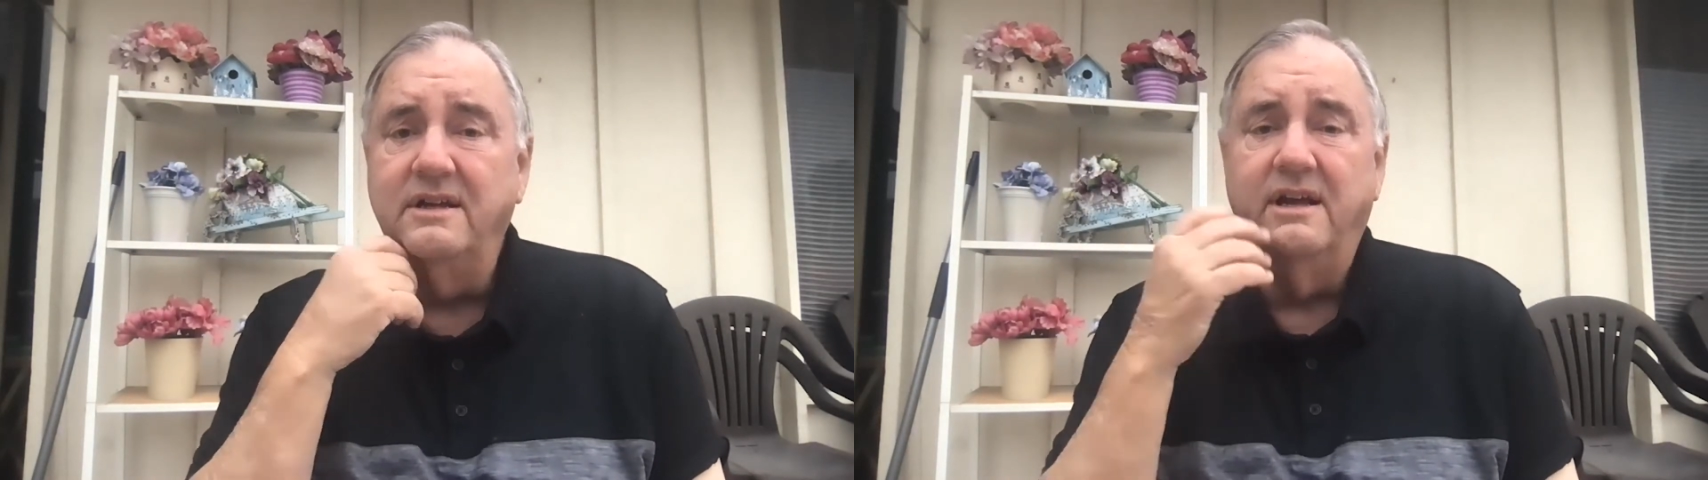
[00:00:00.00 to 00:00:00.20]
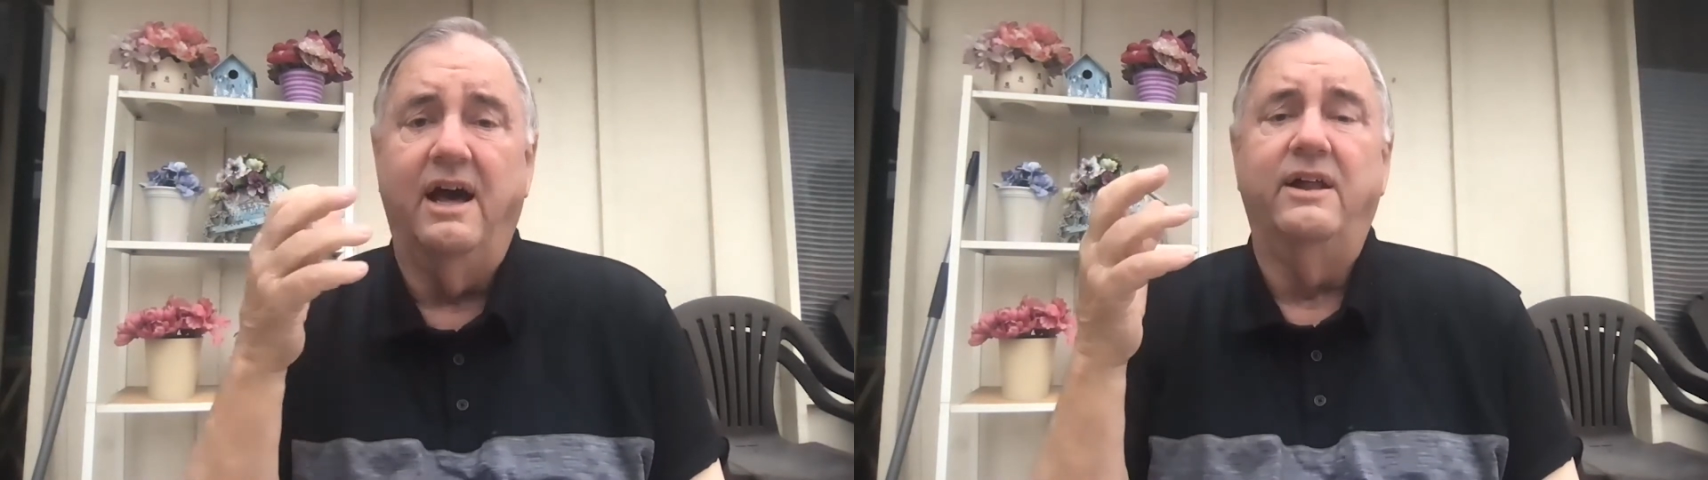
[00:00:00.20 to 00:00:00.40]

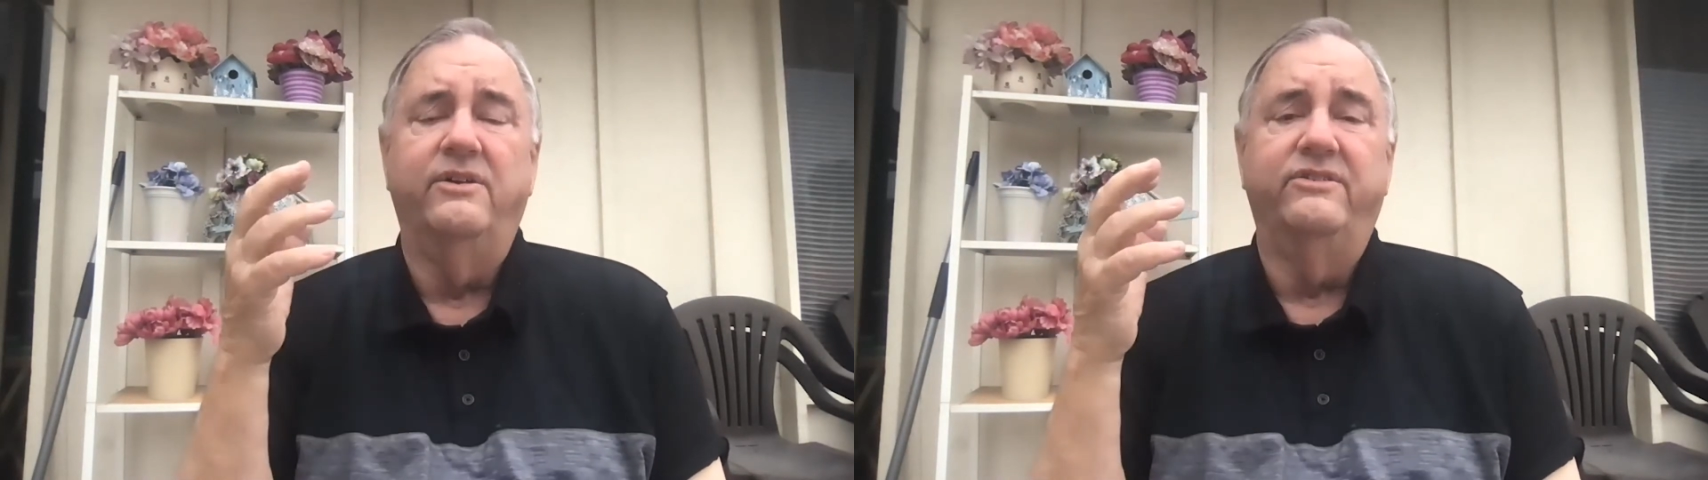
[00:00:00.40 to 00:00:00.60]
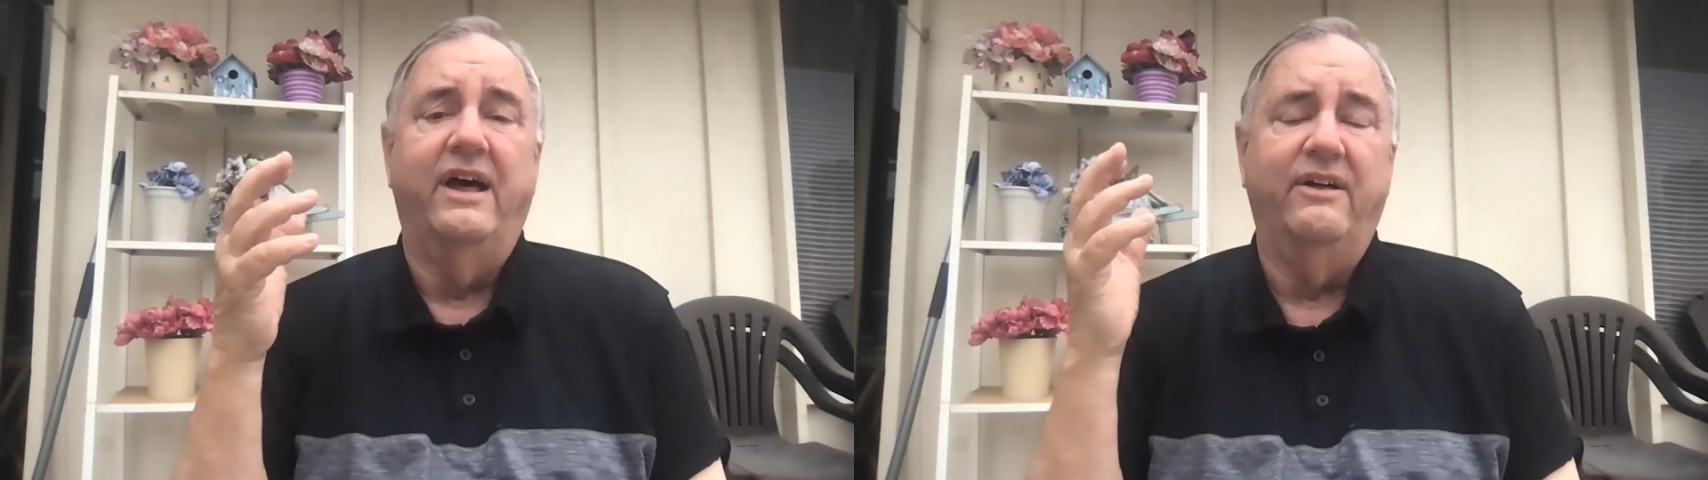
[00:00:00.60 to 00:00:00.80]
God
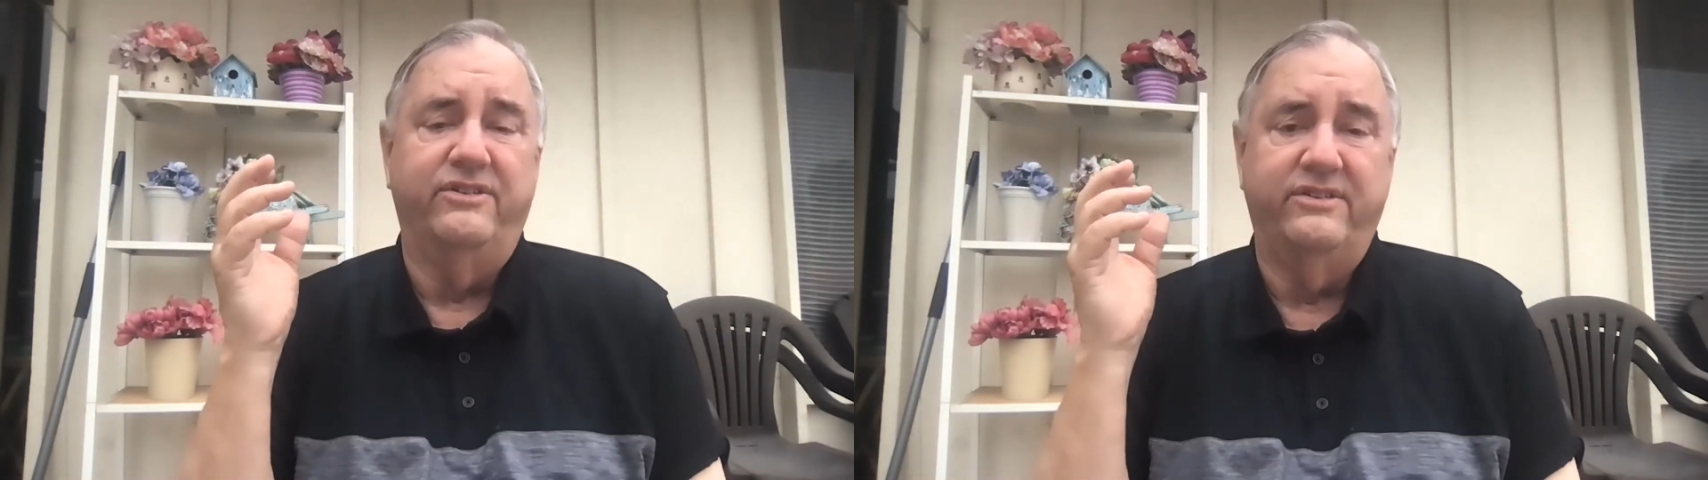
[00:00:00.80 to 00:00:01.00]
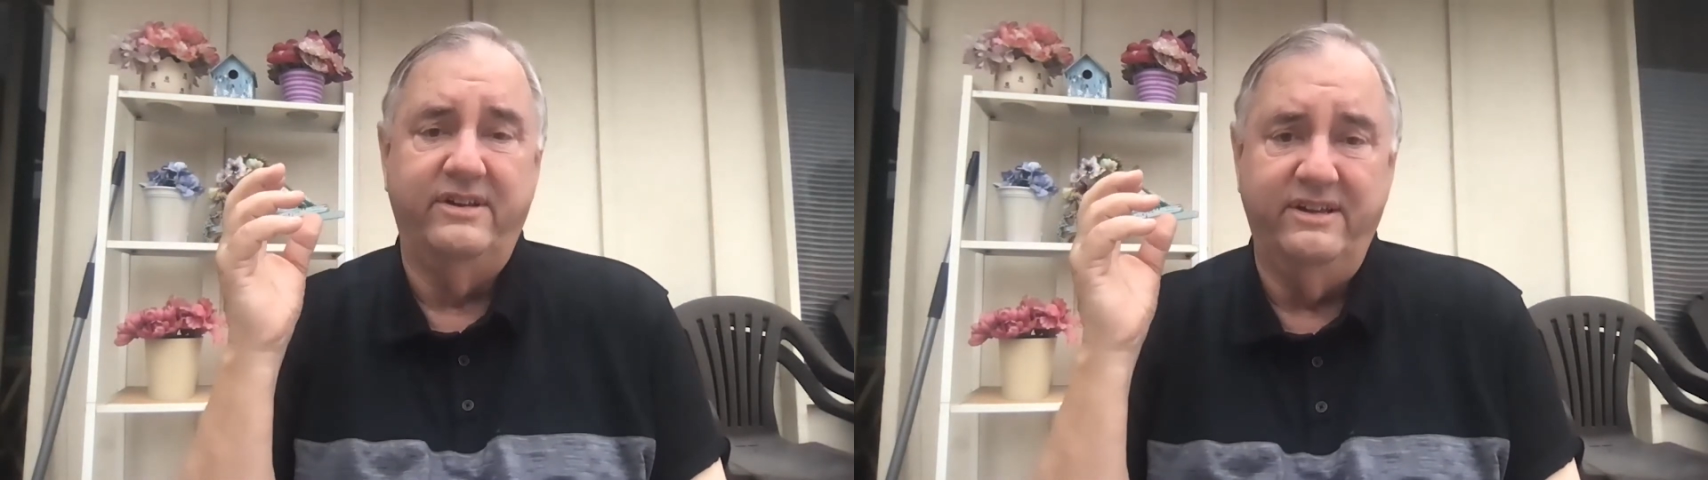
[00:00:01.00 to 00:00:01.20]
is
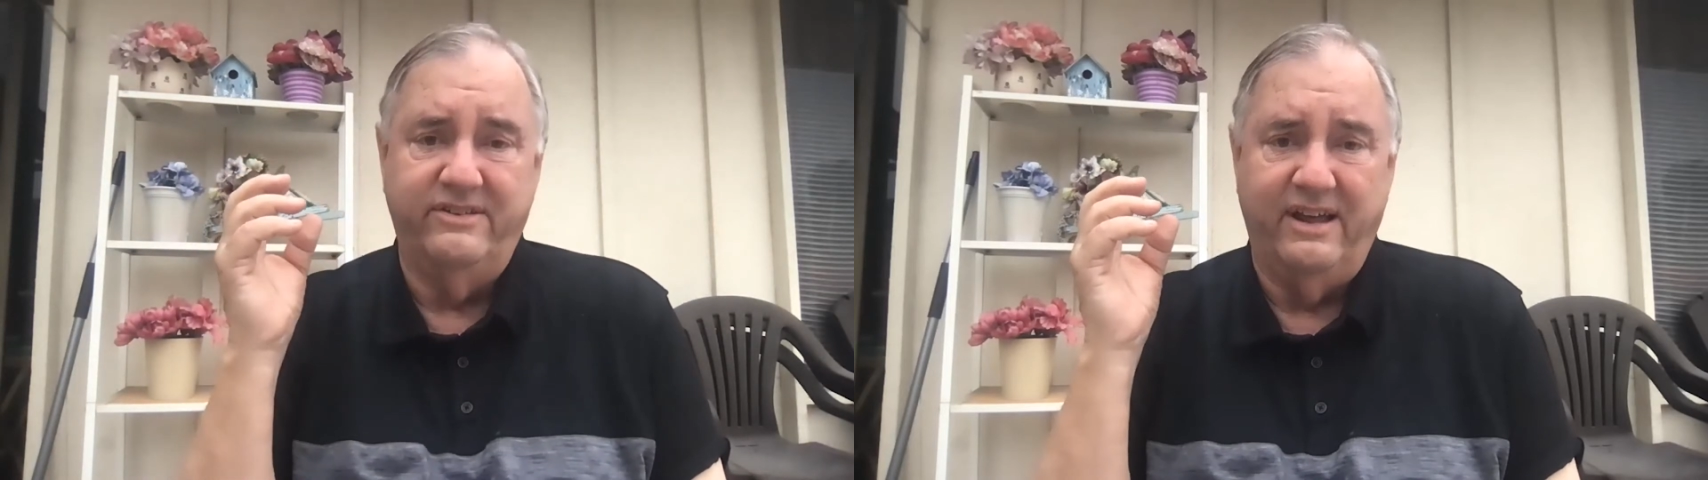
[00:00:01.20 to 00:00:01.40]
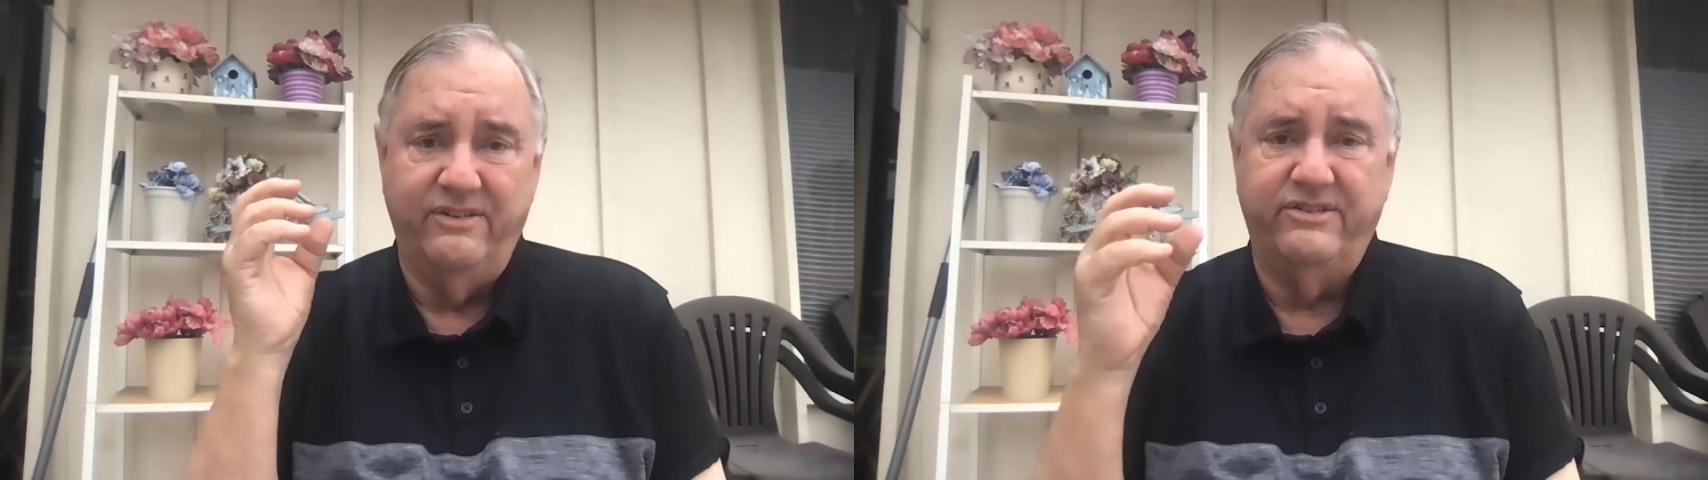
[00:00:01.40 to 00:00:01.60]
out
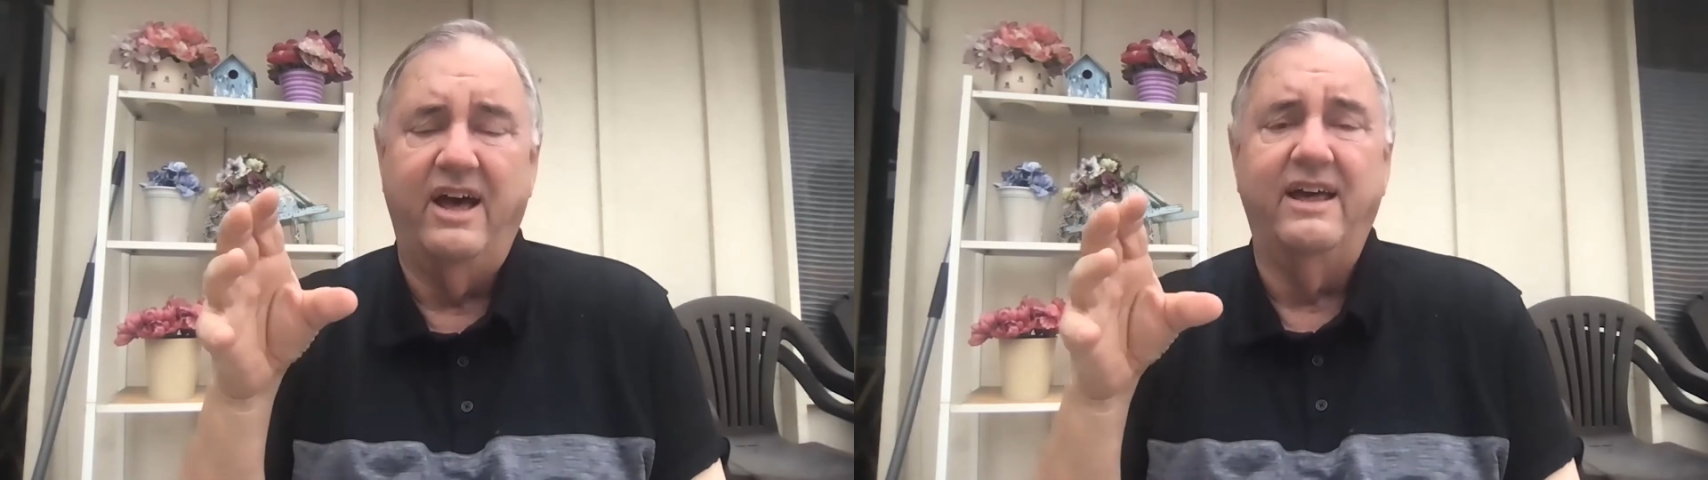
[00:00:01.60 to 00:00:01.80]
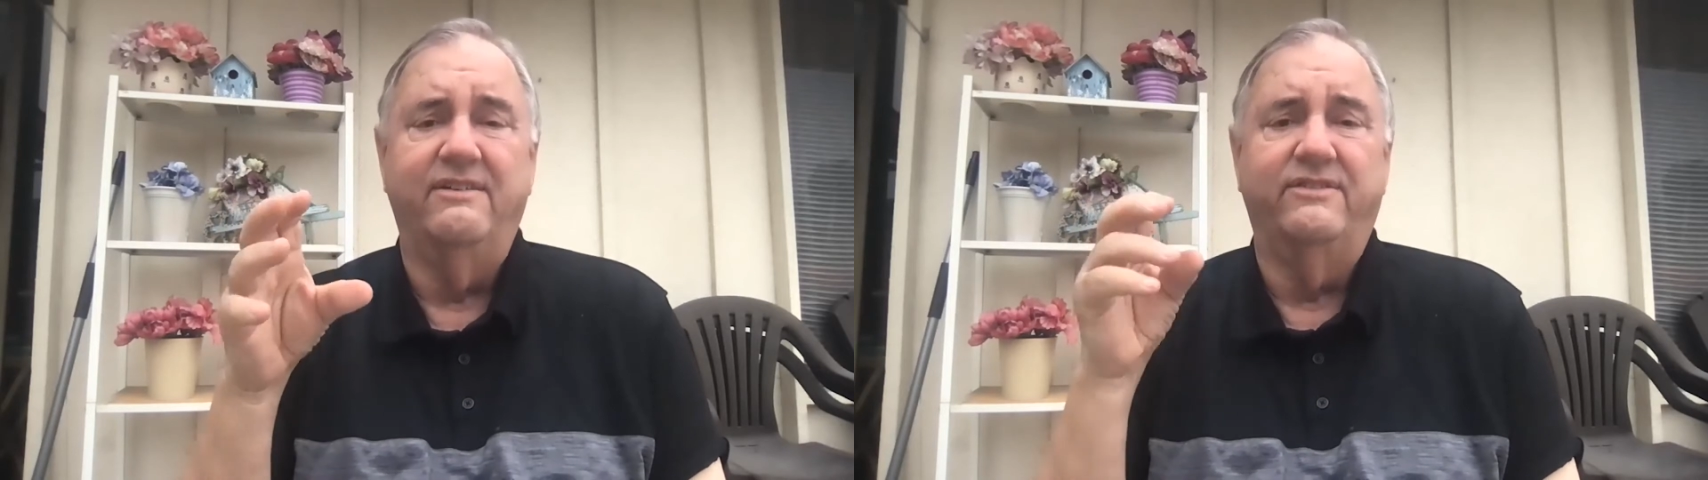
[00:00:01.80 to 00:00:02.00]
is
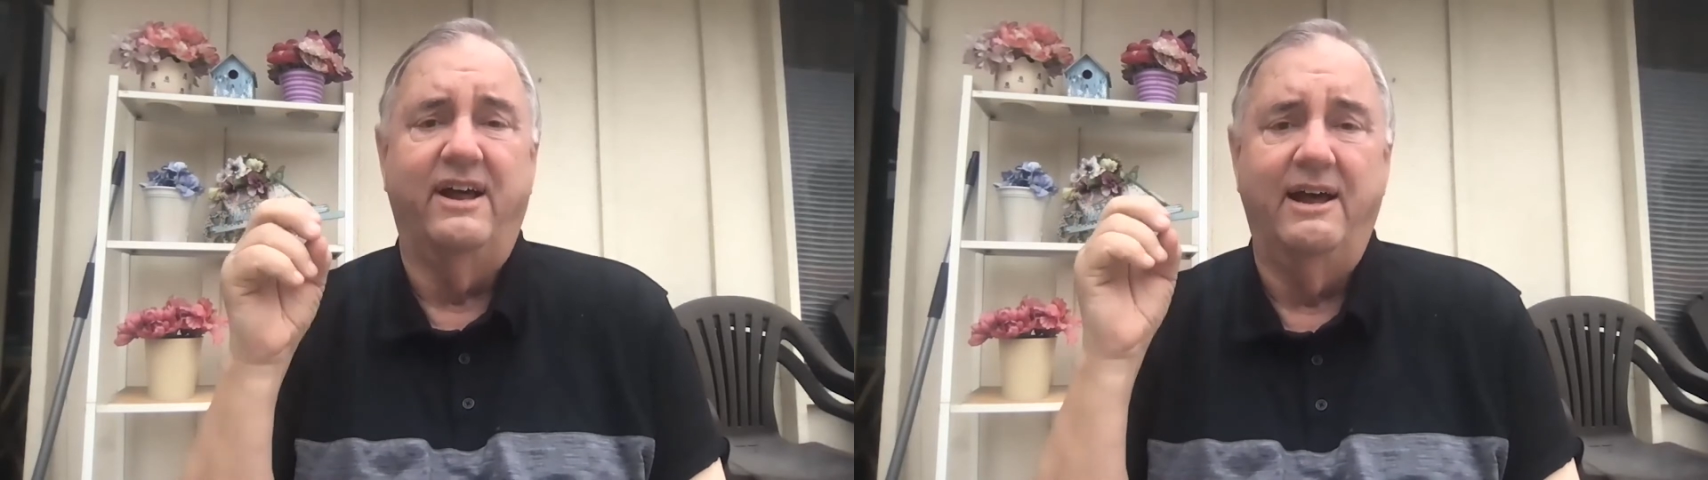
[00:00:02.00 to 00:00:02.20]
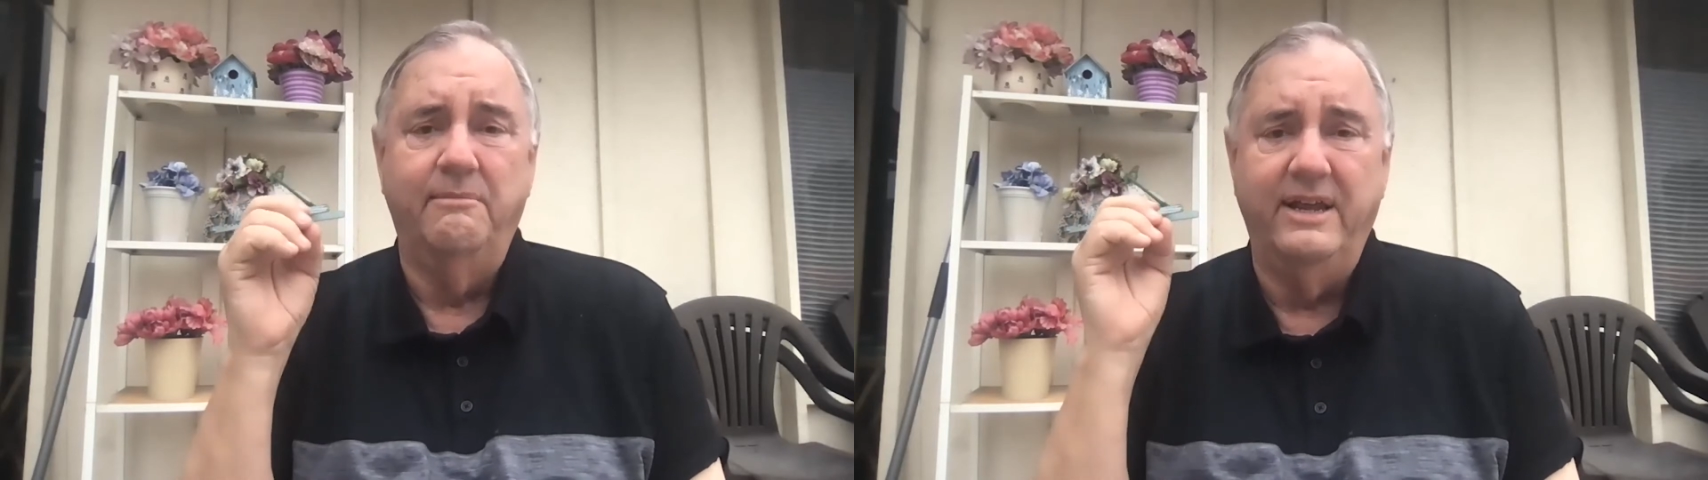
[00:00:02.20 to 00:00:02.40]
outside of time.